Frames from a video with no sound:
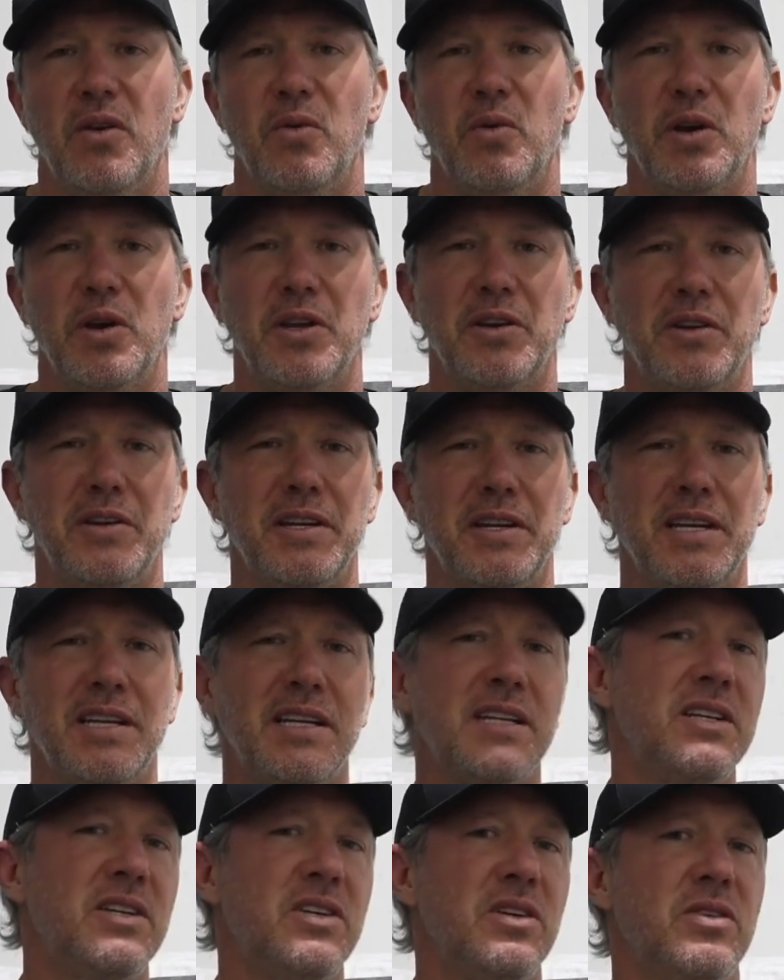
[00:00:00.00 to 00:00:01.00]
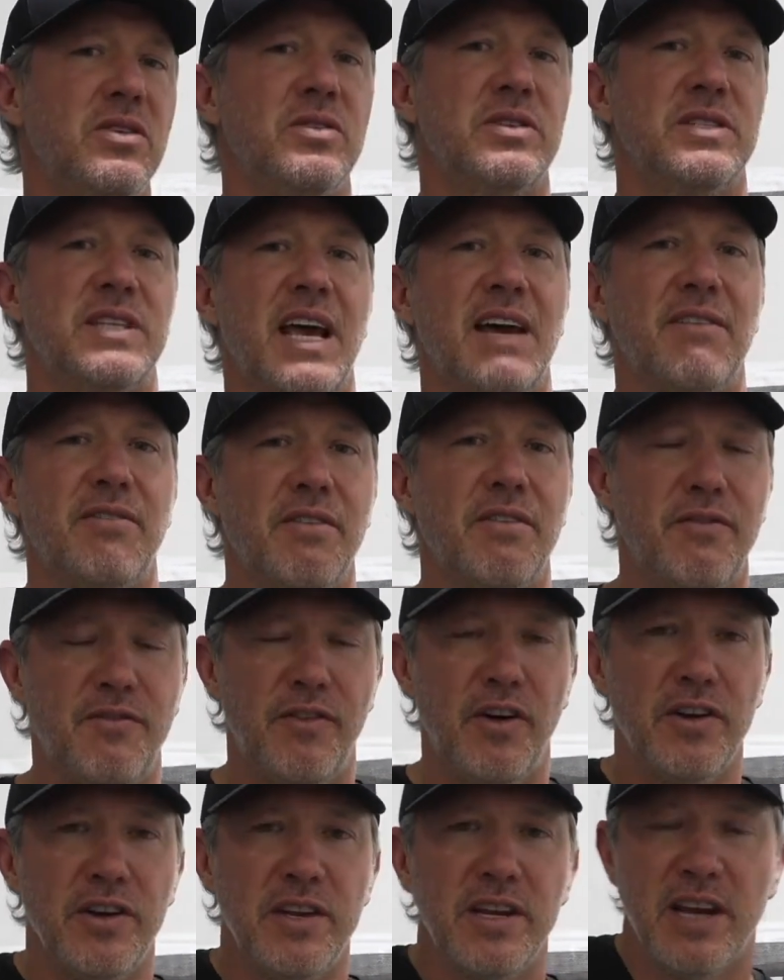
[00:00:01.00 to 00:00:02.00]
What you need to do is have a
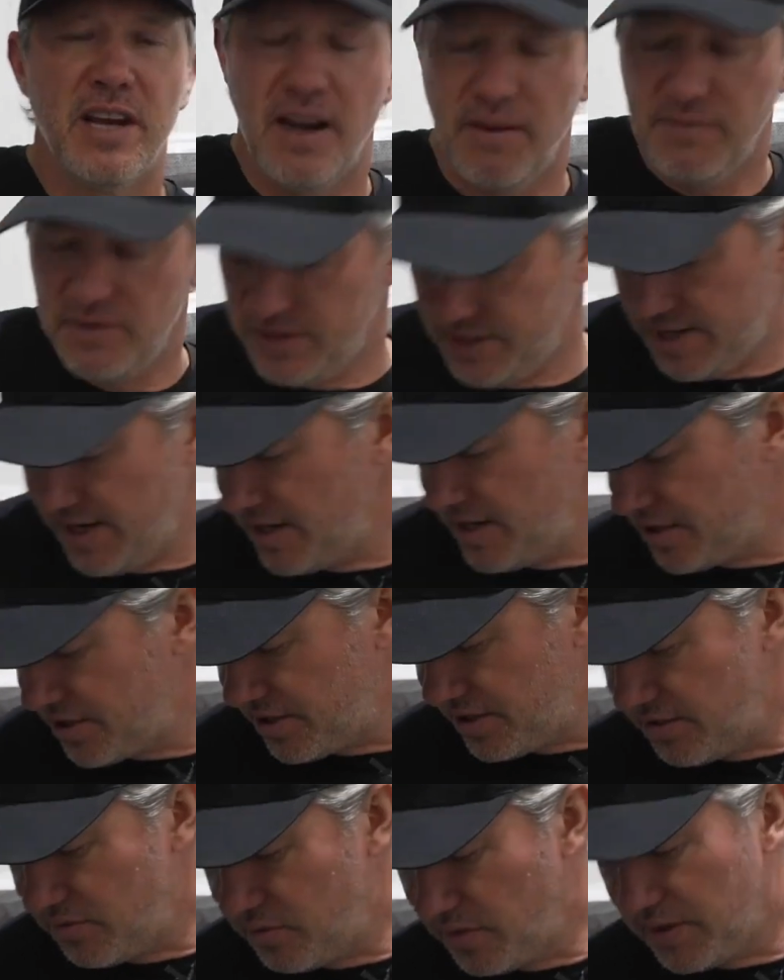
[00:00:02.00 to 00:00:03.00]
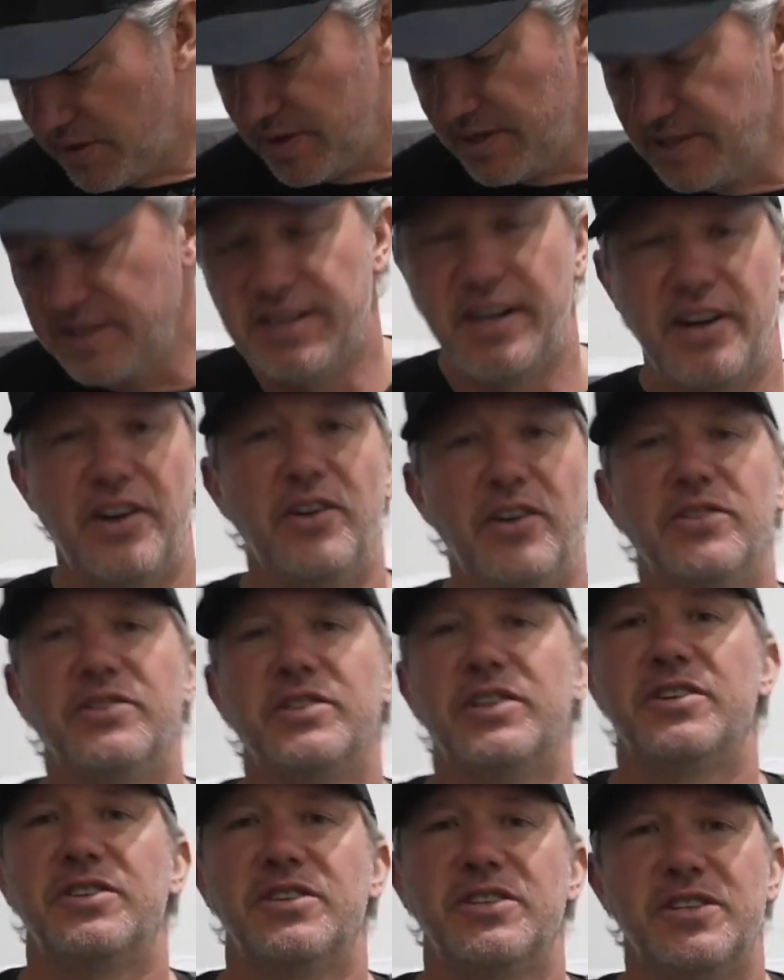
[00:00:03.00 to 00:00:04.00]
funny conversation with these arrows
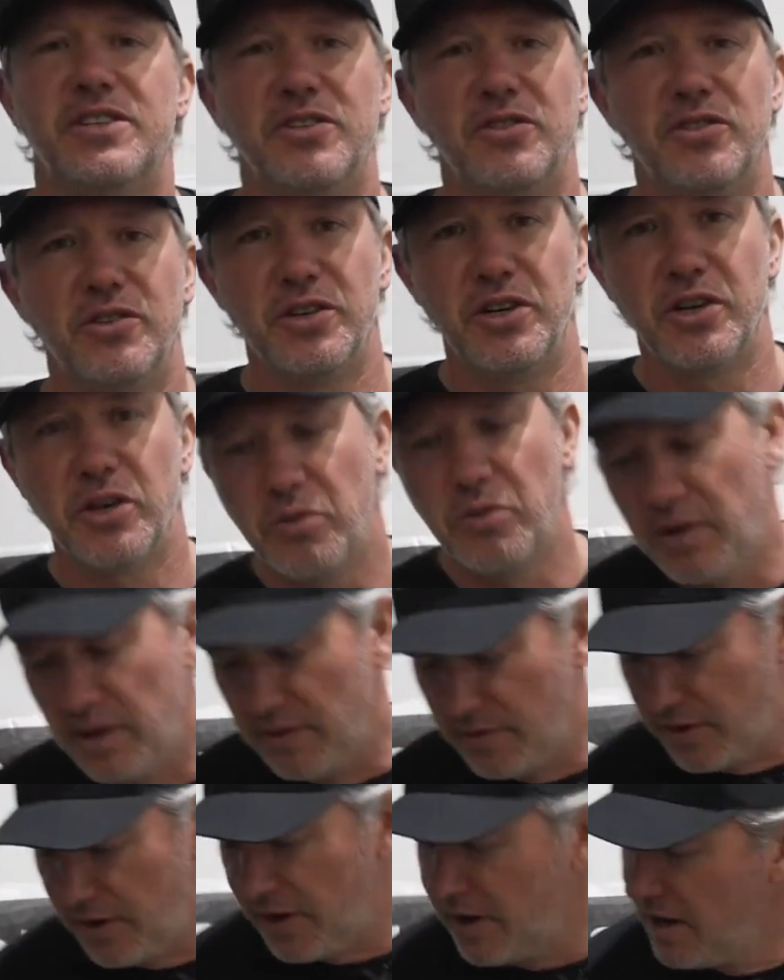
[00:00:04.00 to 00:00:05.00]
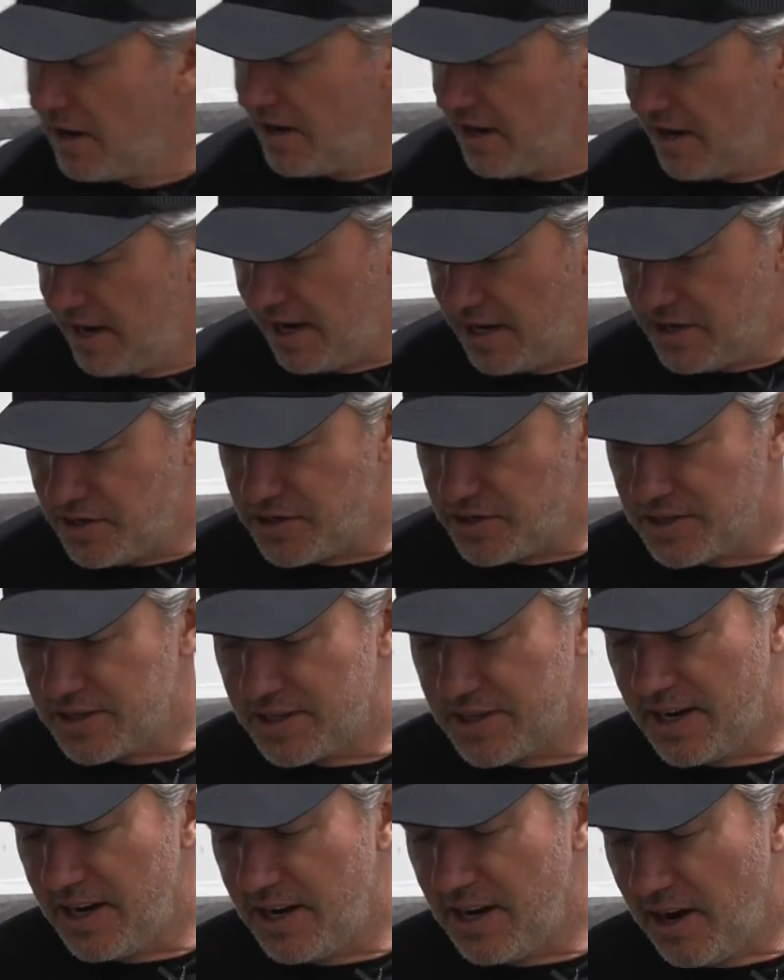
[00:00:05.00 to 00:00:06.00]
that are still in your quiver and
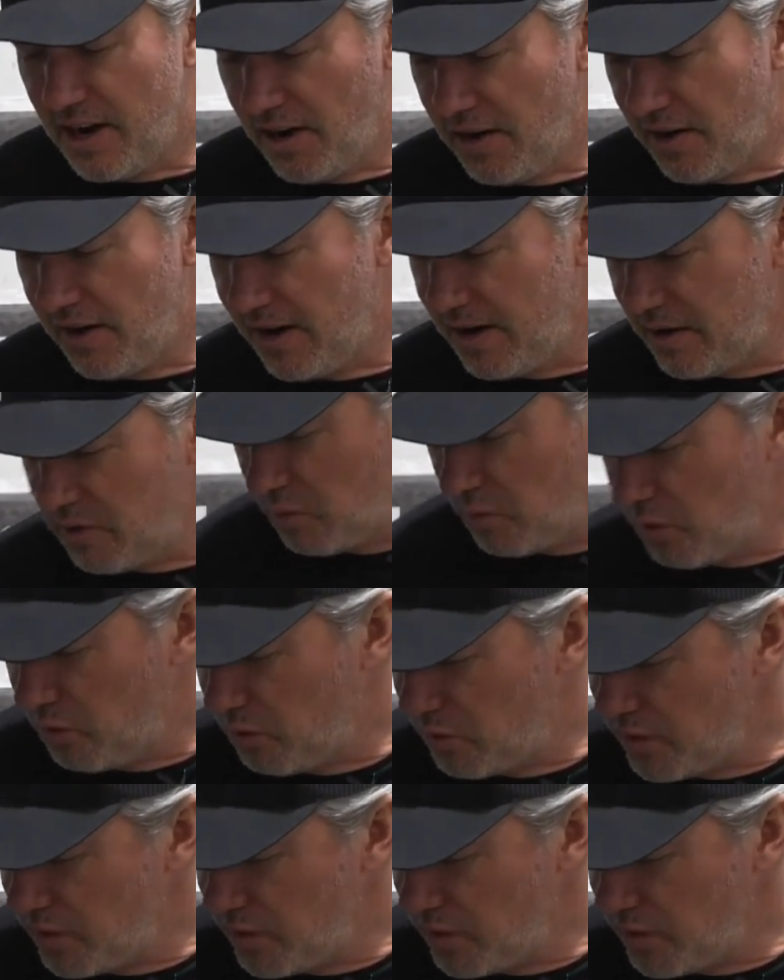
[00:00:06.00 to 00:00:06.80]
just say, all right, well,